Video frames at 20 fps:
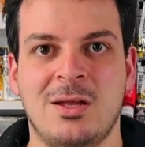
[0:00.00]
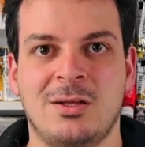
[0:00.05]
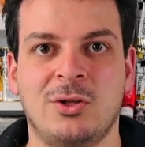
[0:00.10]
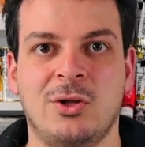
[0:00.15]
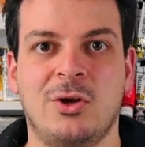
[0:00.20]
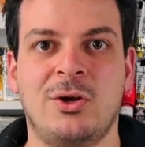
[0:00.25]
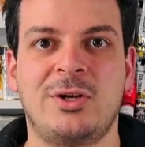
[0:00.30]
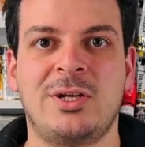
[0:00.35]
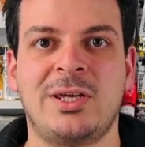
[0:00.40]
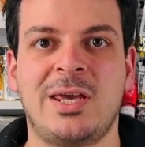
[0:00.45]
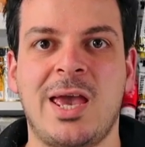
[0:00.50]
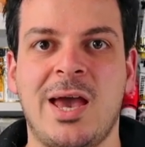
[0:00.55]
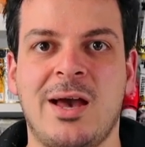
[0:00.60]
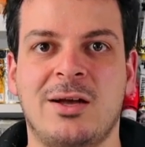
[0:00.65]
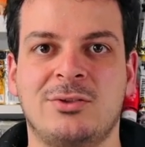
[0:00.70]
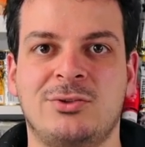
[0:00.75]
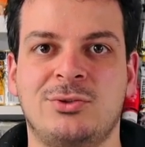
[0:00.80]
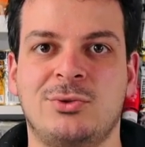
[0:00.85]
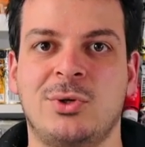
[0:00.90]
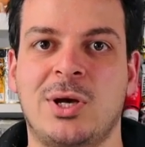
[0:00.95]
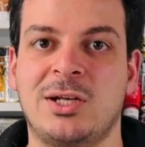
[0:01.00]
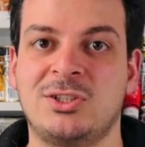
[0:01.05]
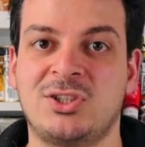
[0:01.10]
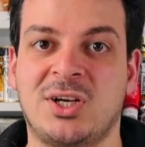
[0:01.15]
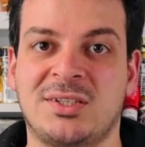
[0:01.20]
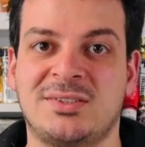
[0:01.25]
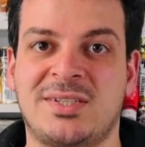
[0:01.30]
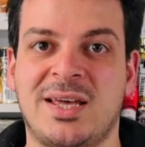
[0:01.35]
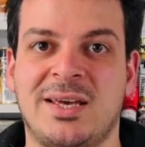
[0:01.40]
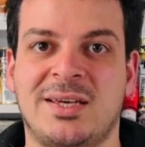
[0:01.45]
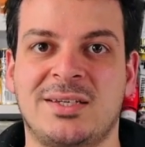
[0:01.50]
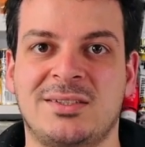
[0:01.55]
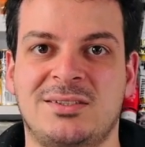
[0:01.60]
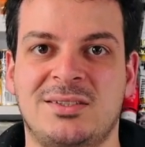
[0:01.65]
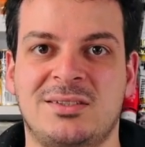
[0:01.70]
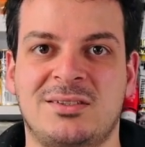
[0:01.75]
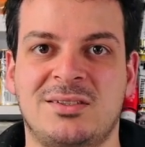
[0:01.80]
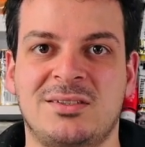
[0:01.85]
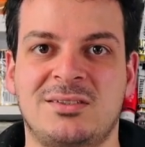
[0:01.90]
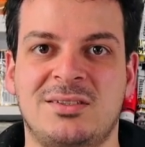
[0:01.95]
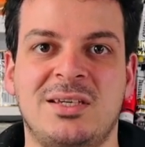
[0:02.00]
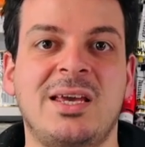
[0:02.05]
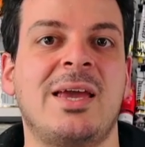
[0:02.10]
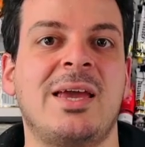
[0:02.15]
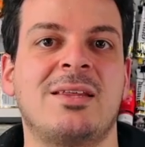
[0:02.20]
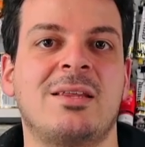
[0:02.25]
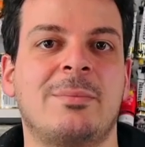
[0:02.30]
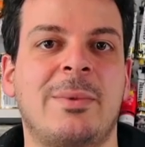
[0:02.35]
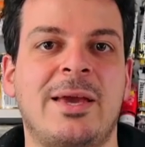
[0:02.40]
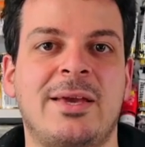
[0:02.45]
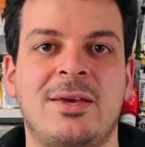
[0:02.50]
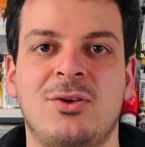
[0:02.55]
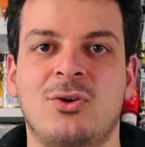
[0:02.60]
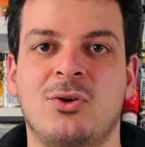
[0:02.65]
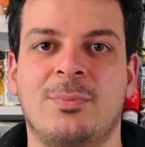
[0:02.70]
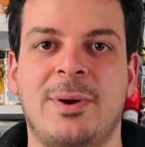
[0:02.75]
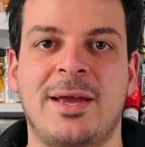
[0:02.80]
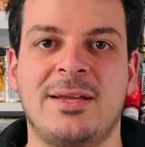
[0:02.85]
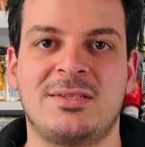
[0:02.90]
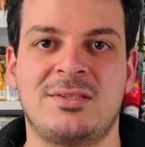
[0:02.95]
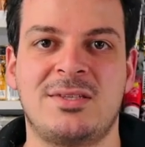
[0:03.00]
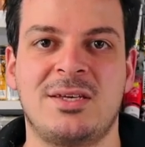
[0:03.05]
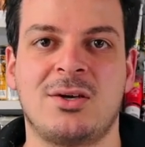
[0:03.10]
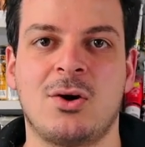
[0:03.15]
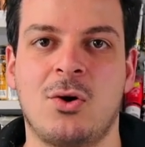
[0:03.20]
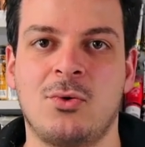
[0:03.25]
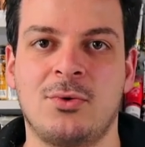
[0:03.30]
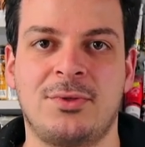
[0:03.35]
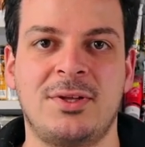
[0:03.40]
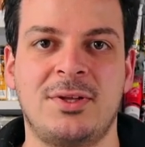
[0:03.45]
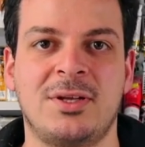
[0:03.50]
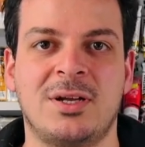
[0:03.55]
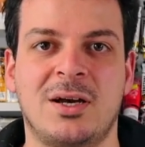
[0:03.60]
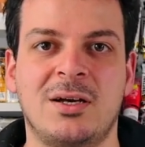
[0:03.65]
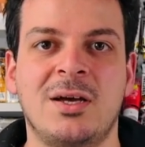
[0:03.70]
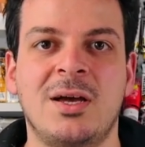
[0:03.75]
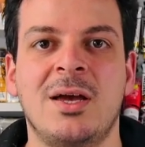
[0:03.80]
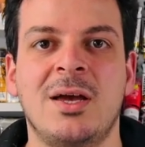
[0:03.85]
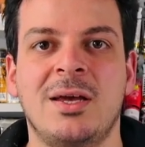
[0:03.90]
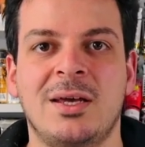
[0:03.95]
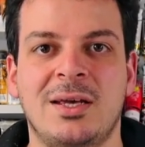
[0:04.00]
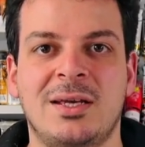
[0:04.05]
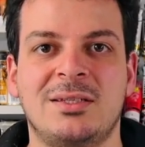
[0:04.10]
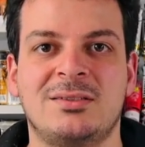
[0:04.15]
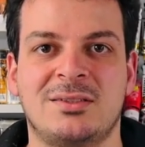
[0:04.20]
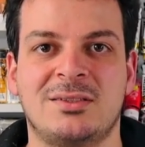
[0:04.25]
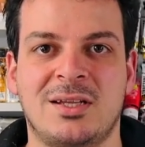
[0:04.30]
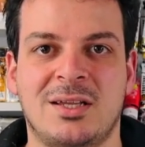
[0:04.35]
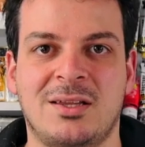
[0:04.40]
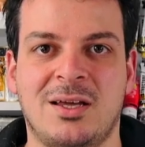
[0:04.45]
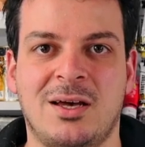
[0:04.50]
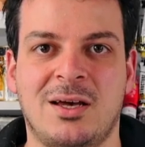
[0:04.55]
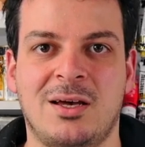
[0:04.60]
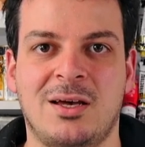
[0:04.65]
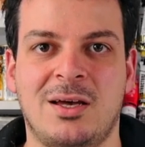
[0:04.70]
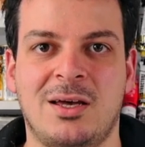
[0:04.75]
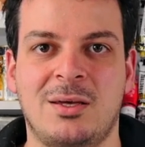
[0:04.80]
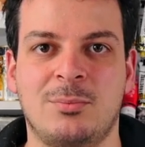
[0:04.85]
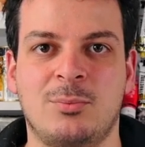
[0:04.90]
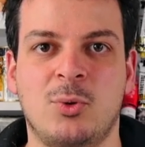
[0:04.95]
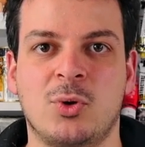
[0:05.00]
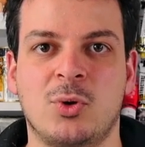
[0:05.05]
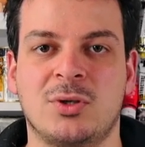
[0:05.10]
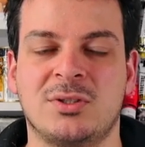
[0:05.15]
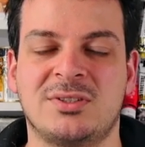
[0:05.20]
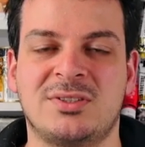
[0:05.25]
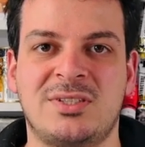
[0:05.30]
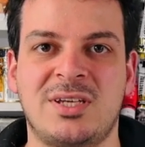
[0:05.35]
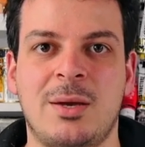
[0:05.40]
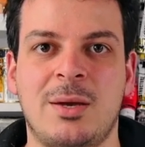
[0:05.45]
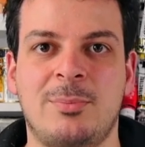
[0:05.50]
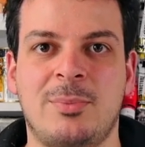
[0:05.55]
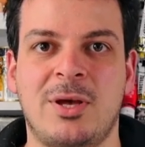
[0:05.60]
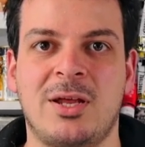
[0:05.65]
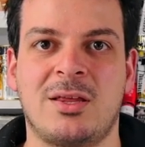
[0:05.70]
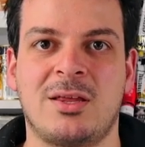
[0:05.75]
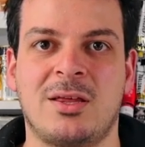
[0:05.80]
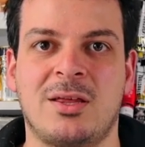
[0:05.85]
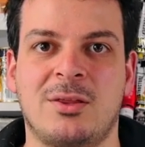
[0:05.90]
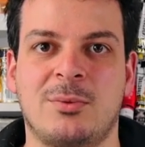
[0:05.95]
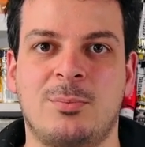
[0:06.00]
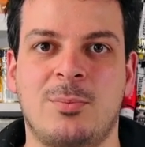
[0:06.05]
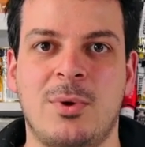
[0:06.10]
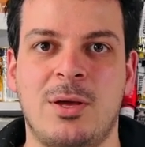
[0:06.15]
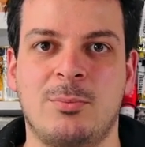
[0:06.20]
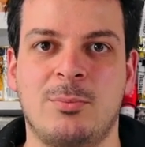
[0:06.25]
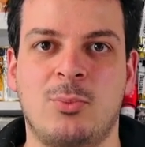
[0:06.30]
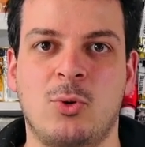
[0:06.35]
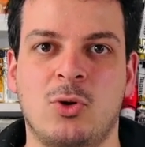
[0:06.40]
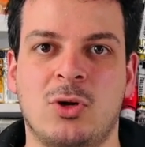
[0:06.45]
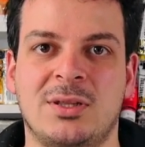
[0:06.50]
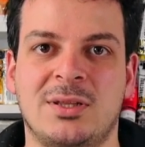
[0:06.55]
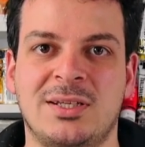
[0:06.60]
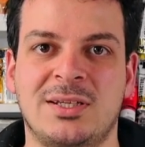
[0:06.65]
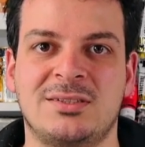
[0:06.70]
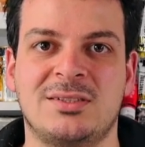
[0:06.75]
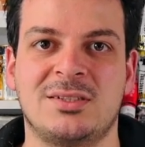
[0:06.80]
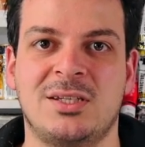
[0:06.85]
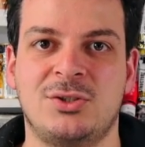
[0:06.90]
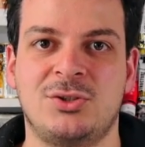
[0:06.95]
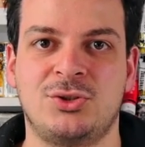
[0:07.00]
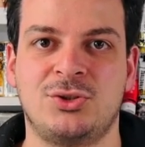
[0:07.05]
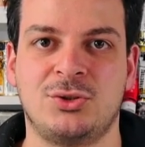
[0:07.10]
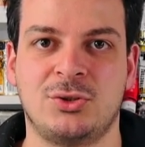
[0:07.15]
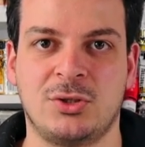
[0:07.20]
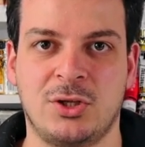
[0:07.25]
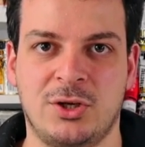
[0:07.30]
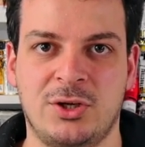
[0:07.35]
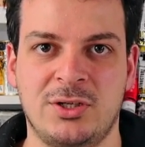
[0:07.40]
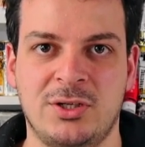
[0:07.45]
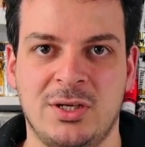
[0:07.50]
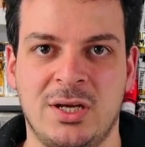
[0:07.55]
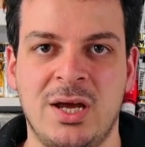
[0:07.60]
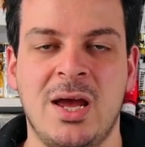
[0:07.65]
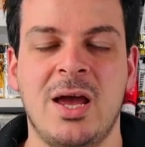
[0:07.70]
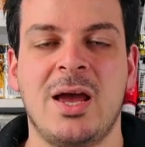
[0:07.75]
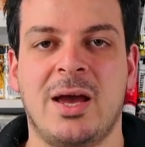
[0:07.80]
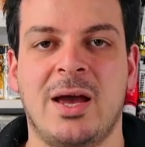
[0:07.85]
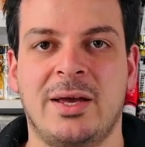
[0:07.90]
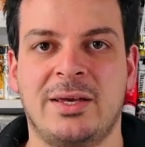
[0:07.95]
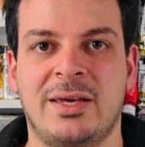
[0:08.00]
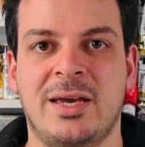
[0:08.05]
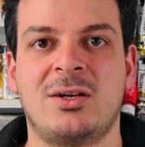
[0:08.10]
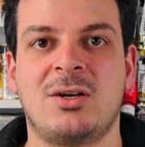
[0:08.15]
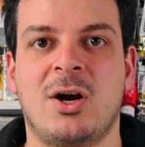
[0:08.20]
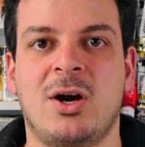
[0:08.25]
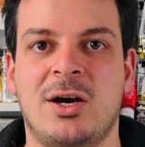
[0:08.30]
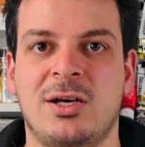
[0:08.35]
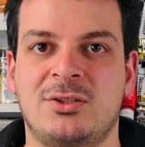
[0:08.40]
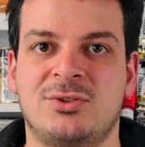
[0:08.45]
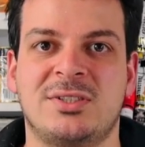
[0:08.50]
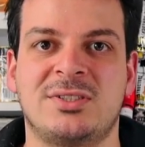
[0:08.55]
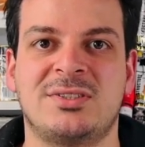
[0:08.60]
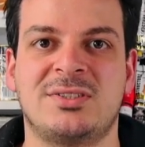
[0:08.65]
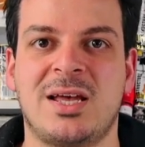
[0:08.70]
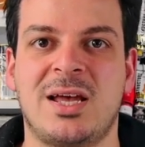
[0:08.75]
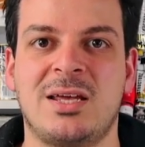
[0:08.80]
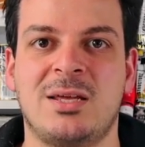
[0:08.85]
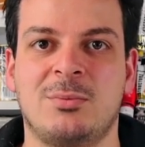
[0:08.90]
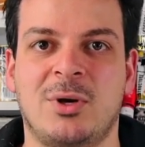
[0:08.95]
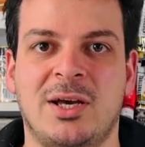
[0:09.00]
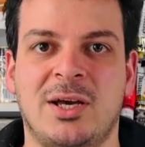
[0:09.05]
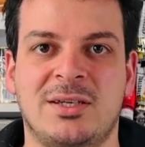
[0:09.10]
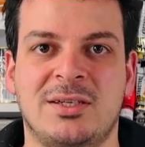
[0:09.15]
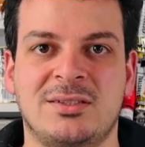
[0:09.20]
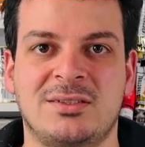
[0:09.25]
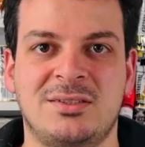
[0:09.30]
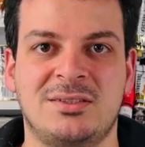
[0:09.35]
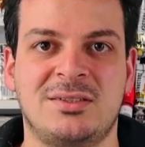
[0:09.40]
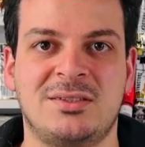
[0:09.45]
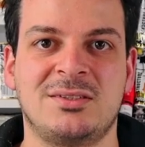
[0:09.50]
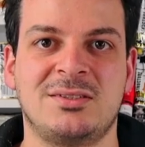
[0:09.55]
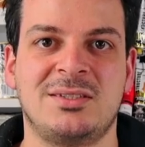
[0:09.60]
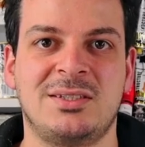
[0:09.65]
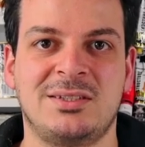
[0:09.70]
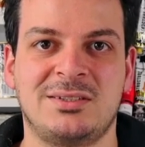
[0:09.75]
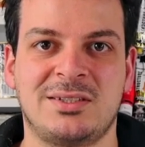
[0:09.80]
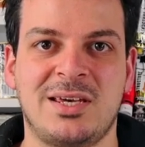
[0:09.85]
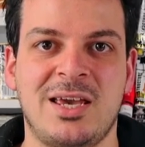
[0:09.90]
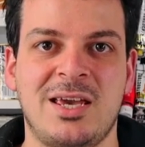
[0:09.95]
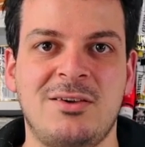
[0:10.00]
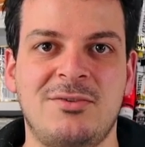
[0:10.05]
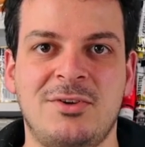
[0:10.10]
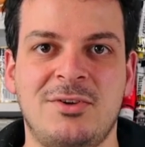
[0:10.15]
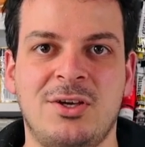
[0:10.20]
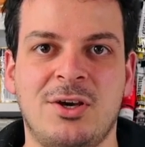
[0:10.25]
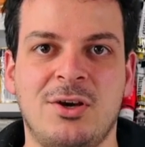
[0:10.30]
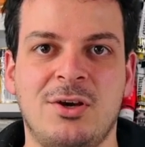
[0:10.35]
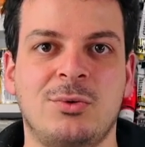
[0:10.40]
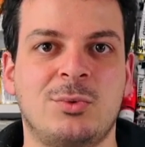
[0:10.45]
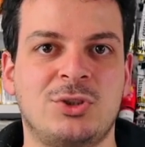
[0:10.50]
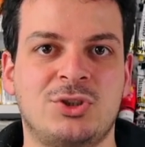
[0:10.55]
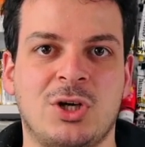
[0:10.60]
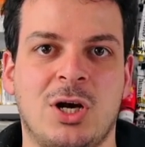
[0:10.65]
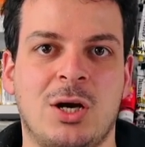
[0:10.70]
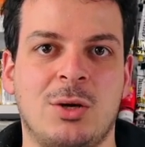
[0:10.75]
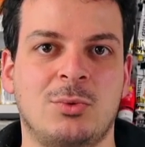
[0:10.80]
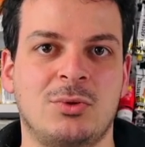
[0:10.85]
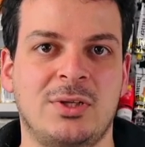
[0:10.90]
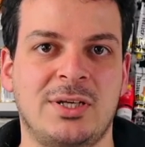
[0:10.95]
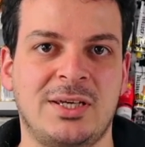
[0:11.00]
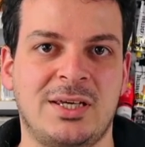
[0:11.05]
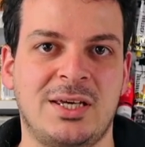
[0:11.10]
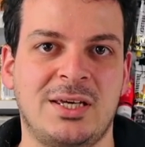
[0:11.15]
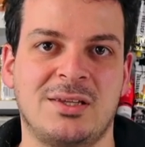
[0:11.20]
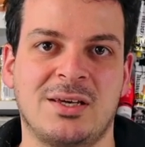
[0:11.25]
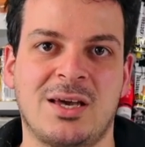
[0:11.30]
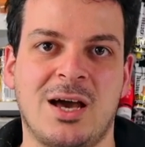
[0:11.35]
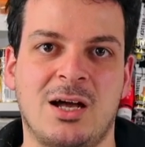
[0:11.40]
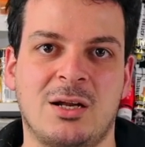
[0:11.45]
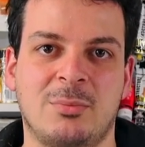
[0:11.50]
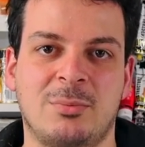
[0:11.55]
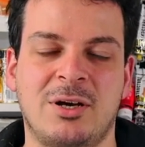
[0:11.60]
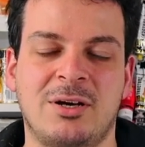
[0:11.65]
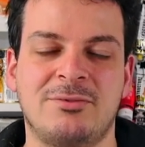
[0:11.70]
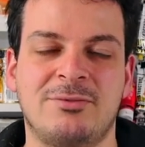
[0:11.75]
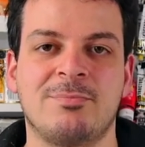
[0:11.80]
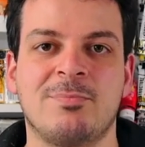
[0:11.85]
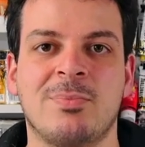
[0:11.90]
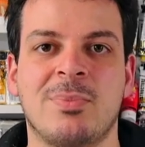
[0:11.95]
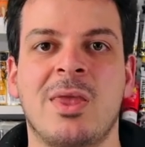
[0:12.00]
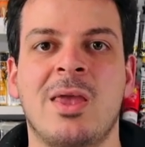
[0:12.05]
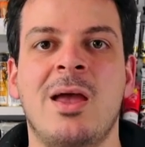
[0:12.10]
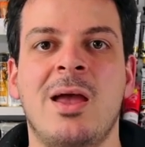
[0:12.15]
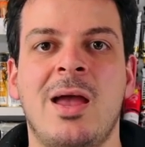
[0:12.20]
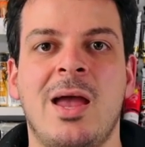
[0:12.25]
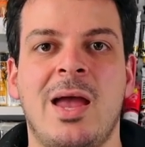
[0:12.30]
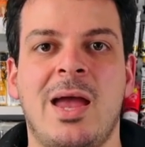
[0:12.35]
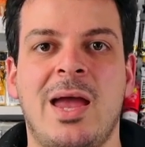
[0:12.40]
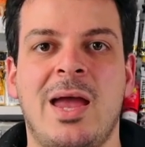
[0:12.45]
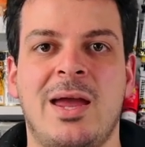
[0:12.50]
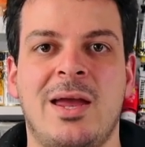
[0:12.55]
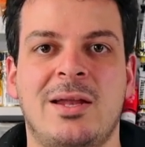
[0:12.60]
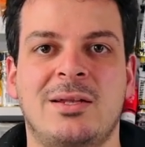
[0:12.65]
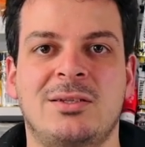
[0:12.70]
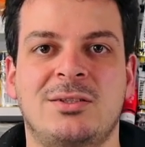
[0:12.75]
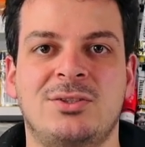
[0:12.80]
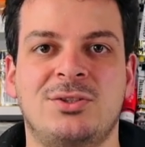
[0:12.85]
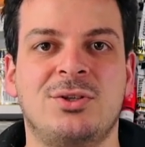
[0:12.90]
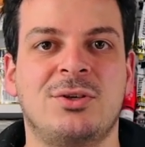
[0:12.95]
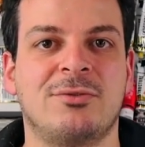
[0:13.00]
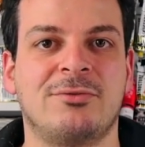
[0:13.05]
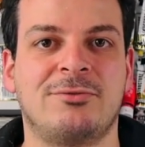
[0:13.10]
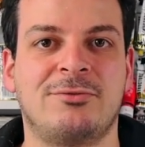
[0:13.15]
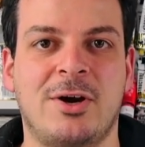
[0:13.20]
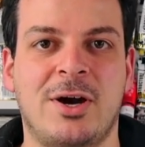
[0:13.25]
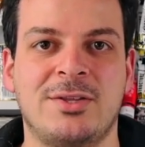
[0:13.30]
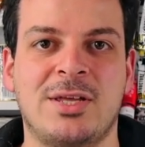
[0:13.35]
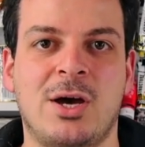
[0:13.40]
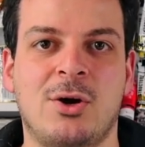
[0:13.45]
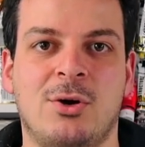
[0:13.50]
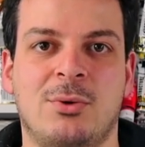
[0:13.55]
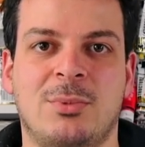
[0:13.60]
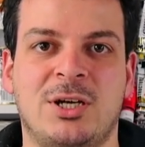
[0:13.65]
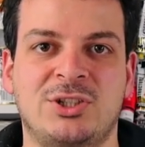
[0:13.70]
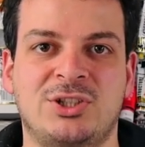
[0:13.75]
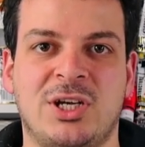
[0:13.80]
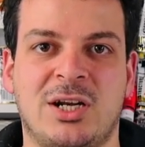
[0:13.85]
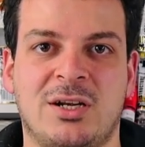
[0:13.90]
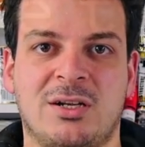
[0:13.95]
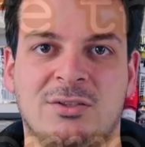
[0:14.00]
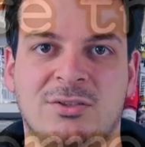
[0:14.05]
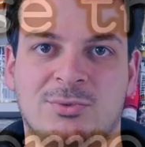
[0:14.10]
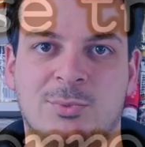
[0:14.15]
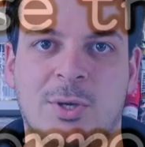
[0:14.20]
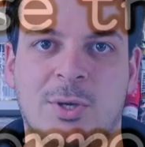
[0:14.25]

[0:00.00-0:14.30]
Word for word: Learning how to adjust that consistency, either making your paints thicker or thinner, is another important step and another important lesson that you should learn. Again, I address that in my consistency is key video, which I will link in the card above, and you can find that on my channel as